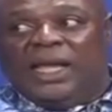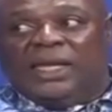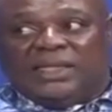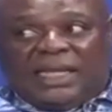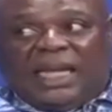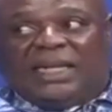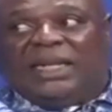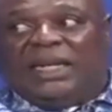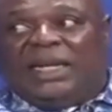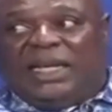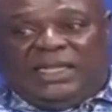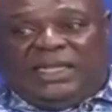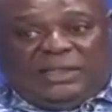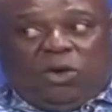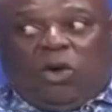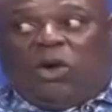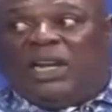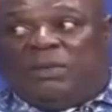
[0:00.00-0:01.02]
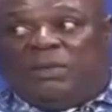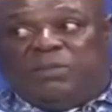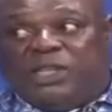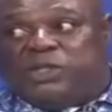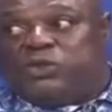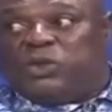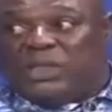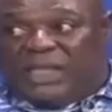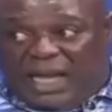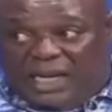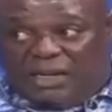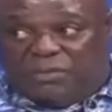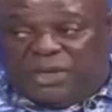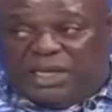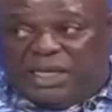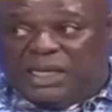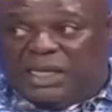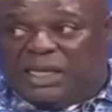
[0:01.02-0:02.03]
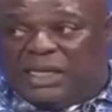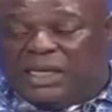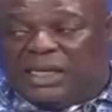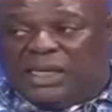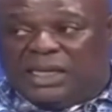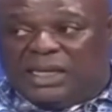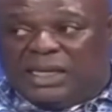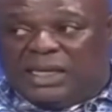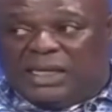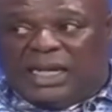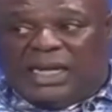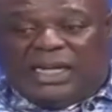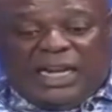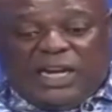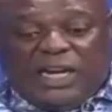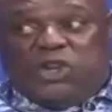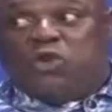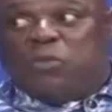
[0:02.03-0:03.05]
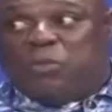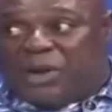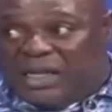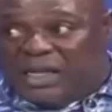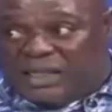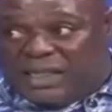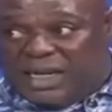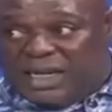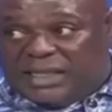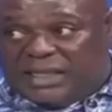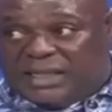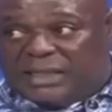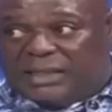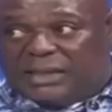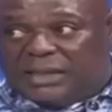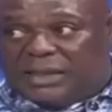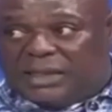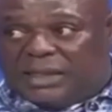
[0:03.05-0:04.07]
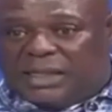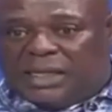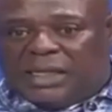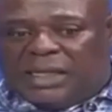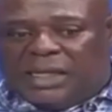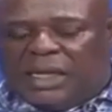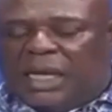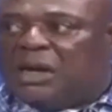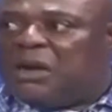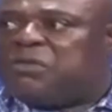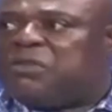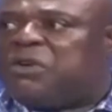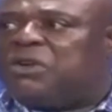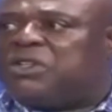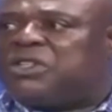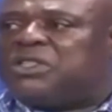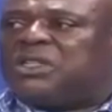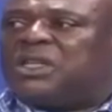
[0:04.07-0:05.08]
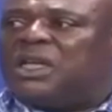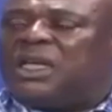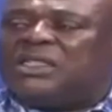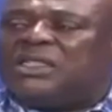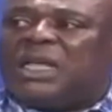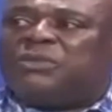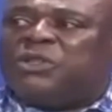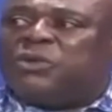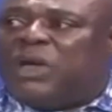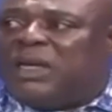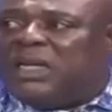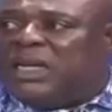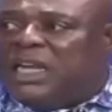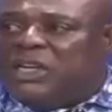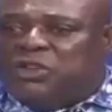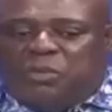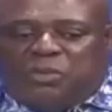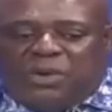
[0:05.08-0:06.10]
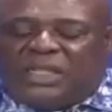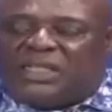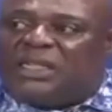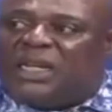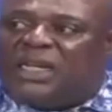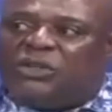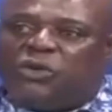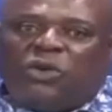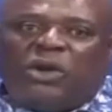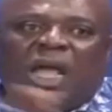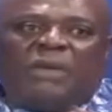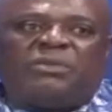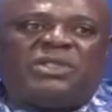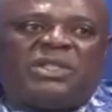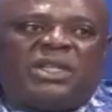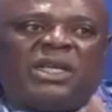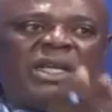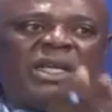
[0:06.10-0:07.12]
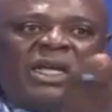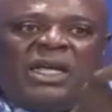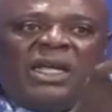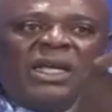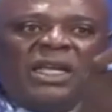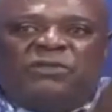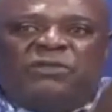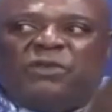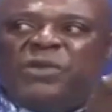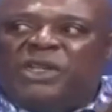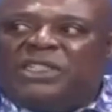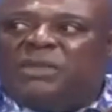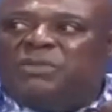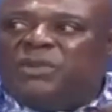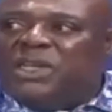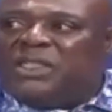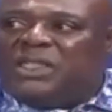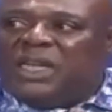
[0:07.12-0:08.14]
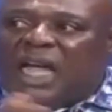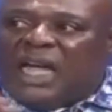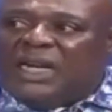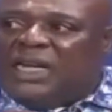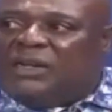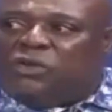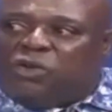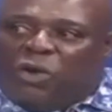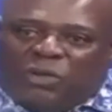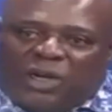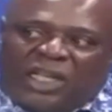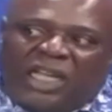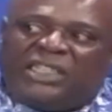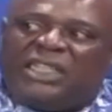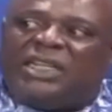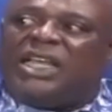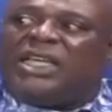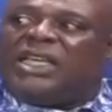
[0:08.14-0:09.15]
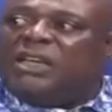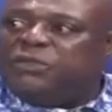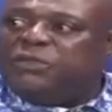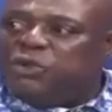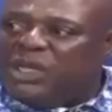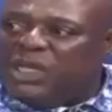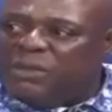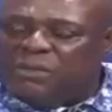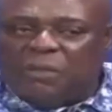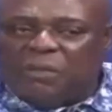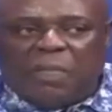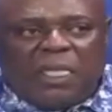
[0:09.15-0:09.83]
Suddenly is calling me to tell me that the new president, and of course, subsequently the new president collapsed Information Ministry, added the communication and gave to him.